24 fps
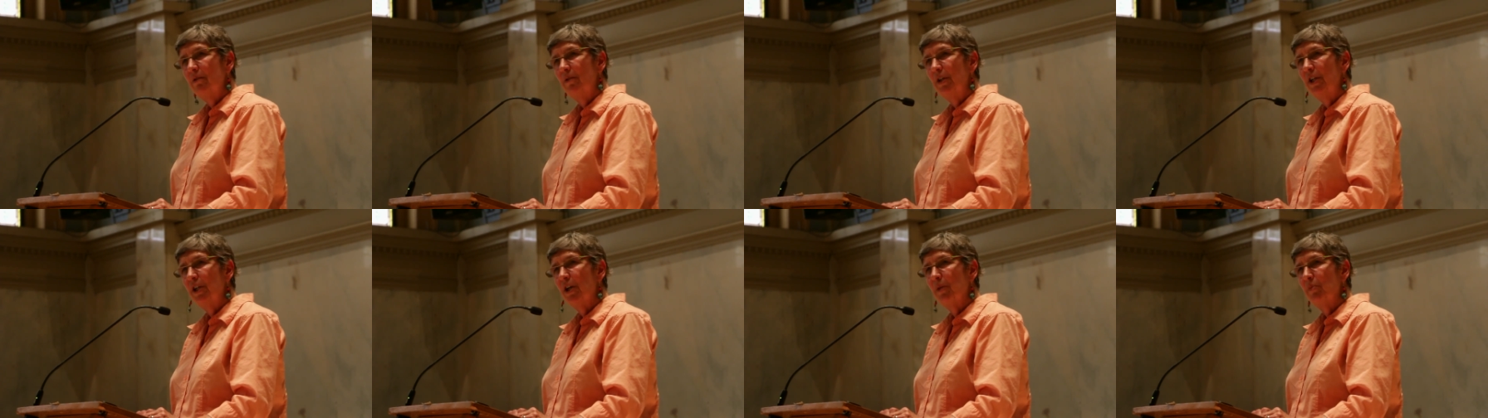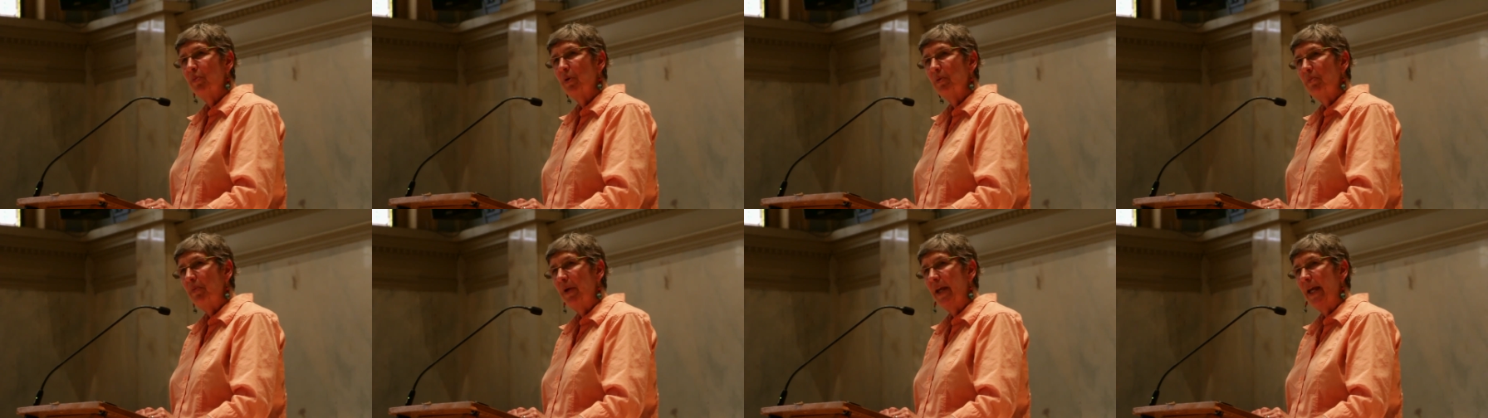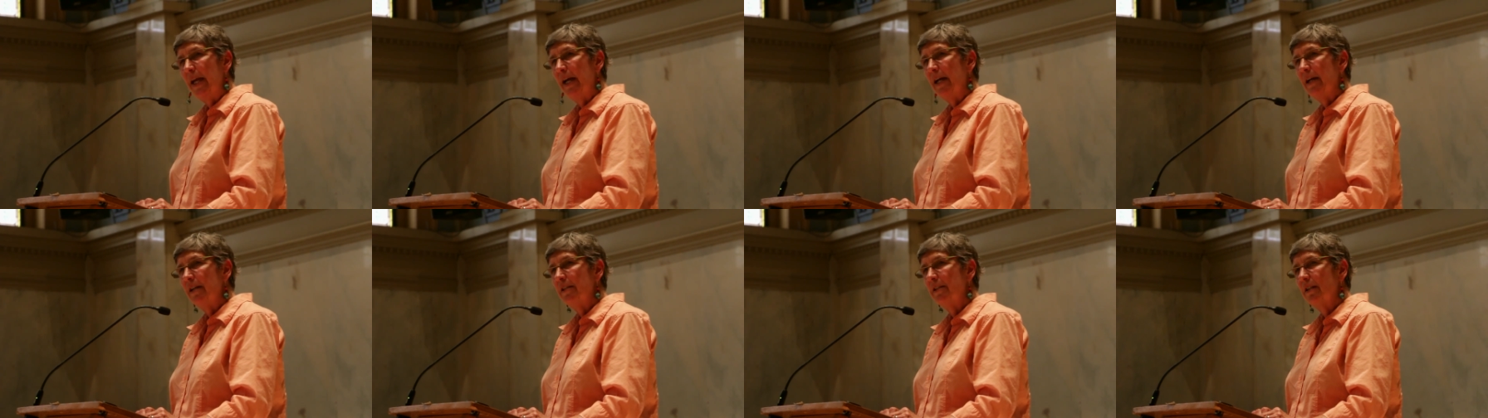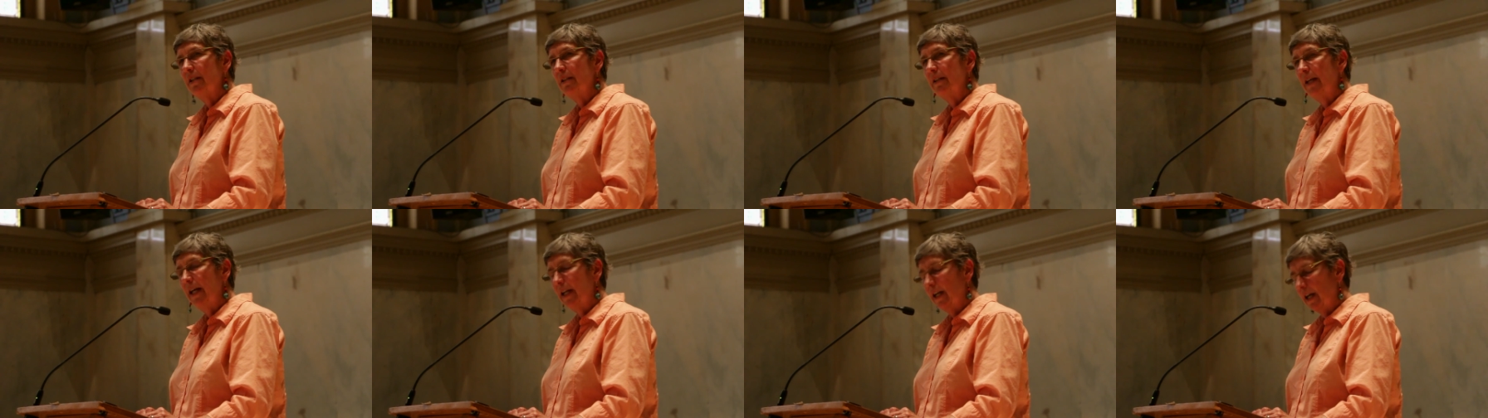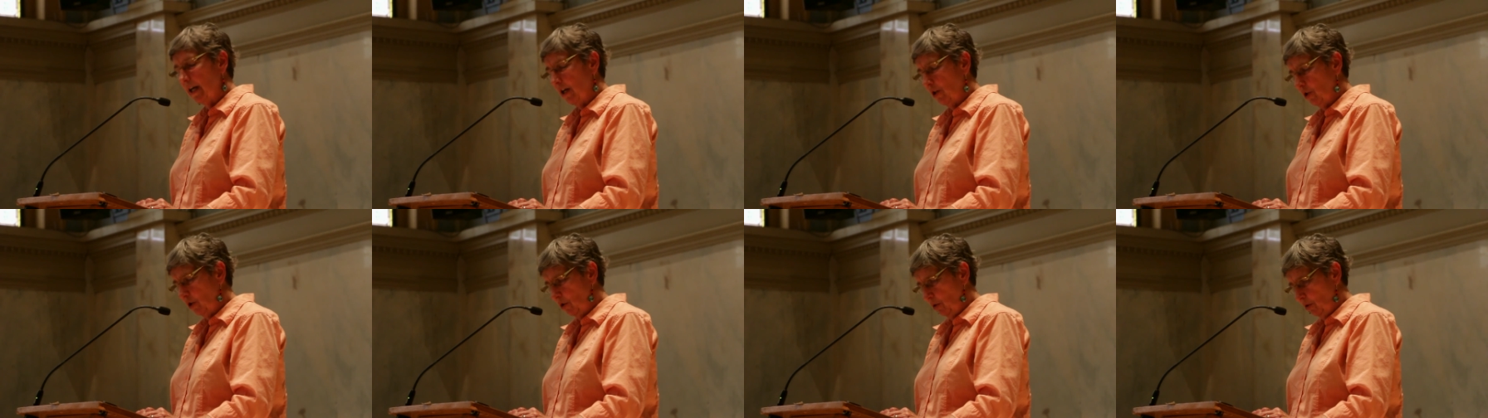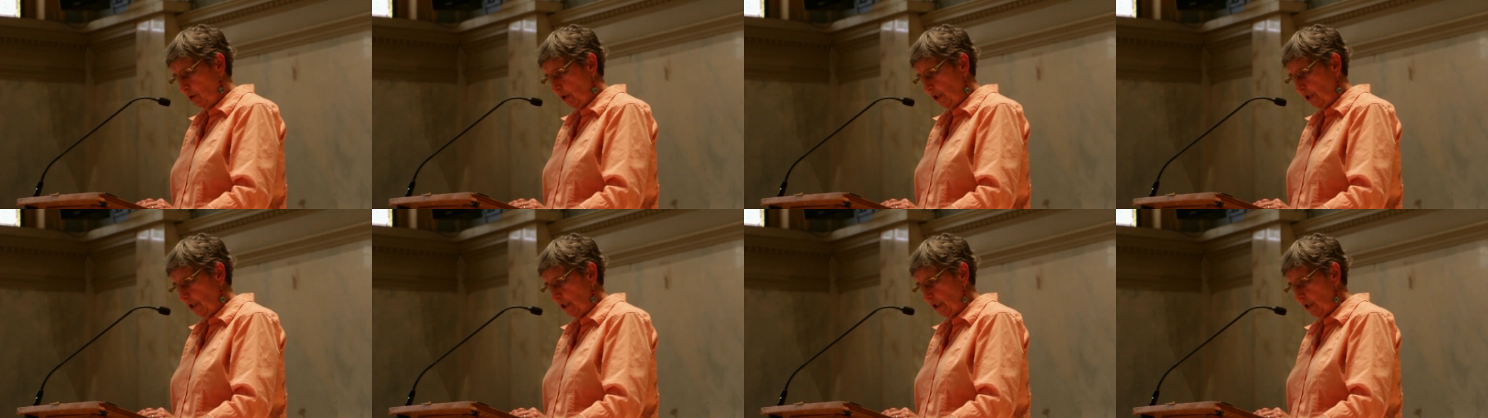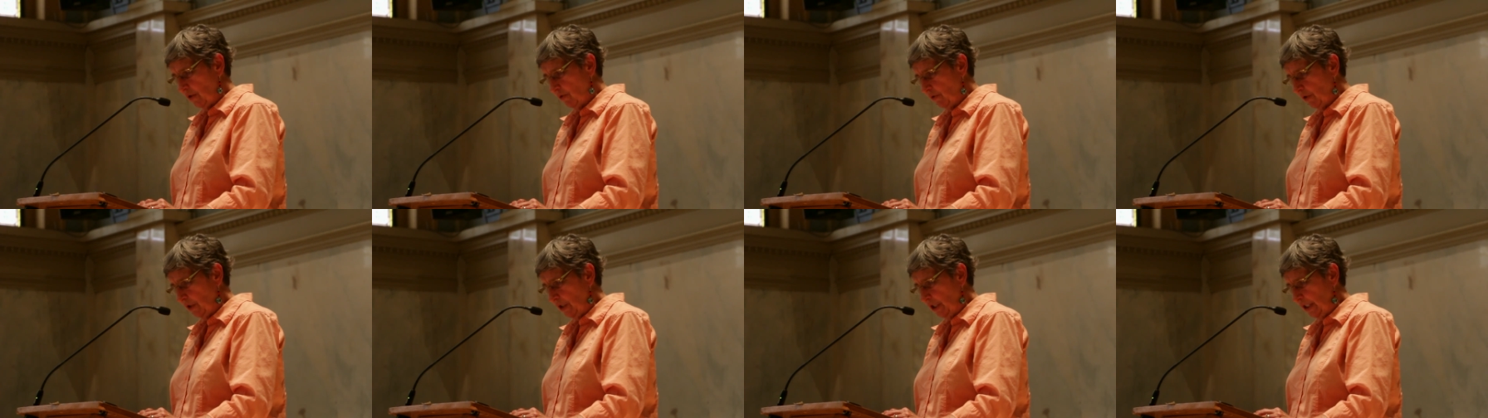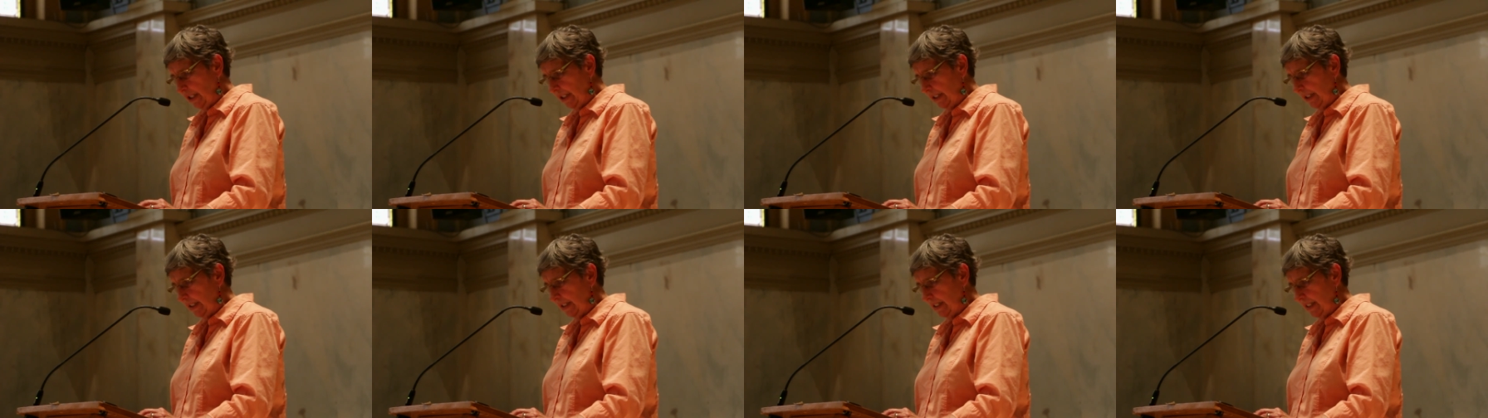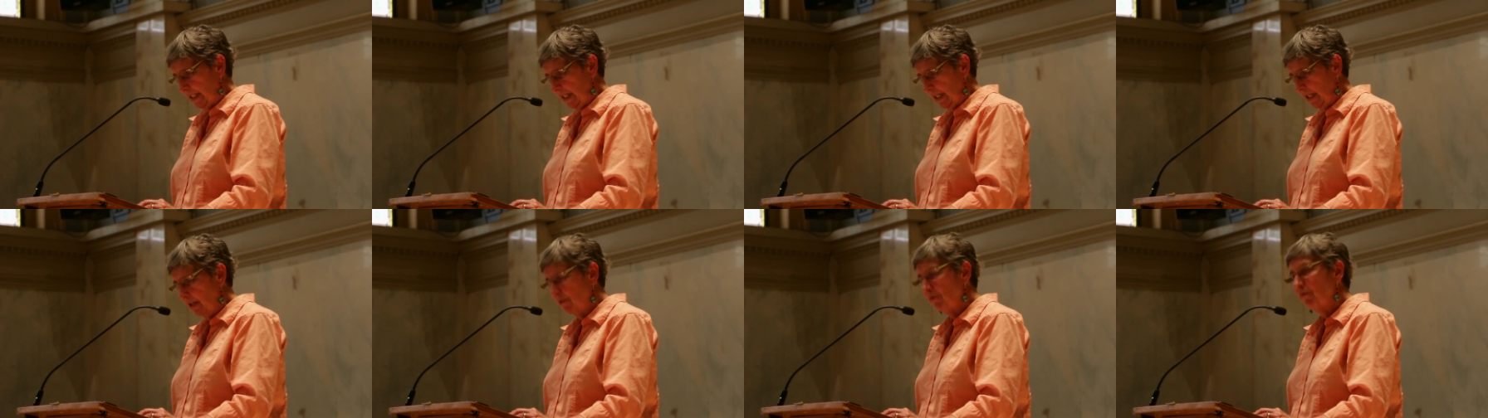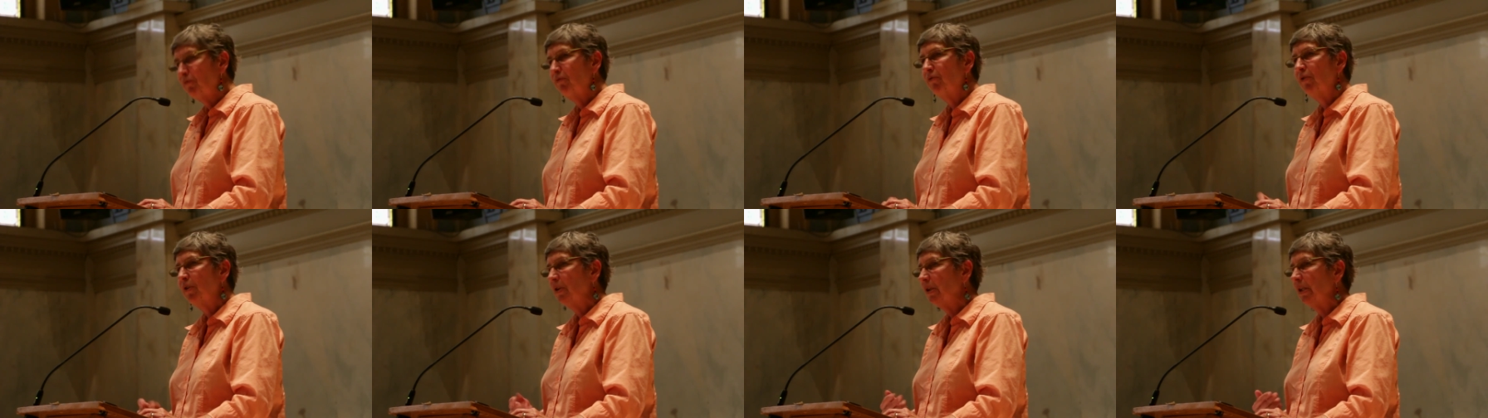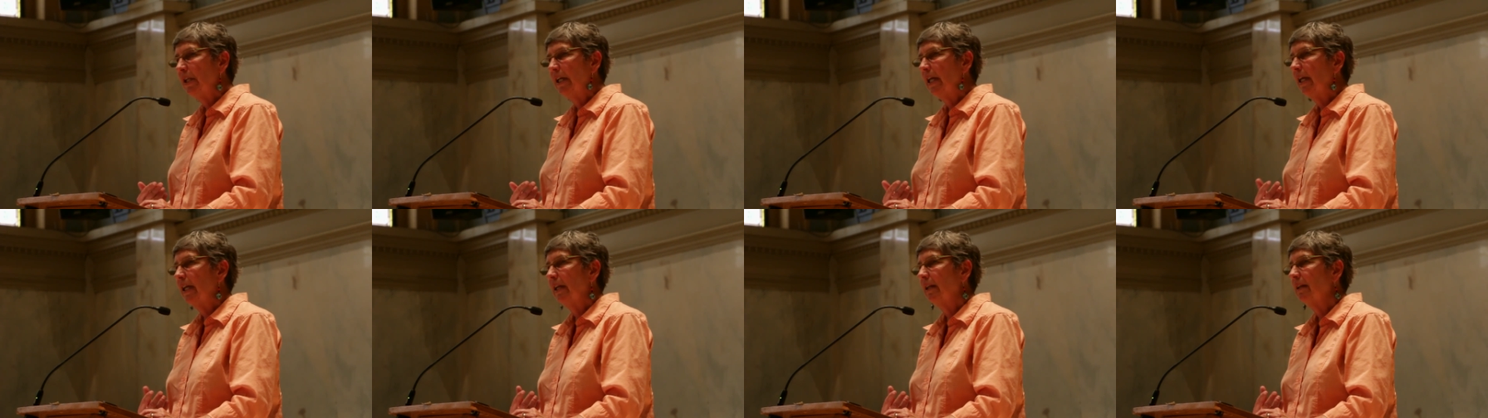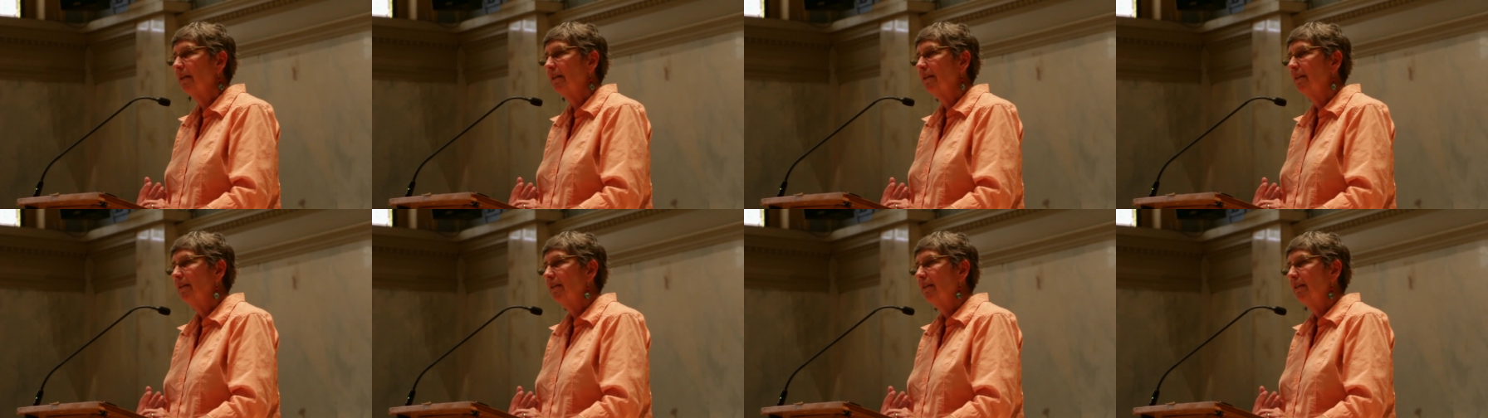We are prepared to let our gorgeous fragility fully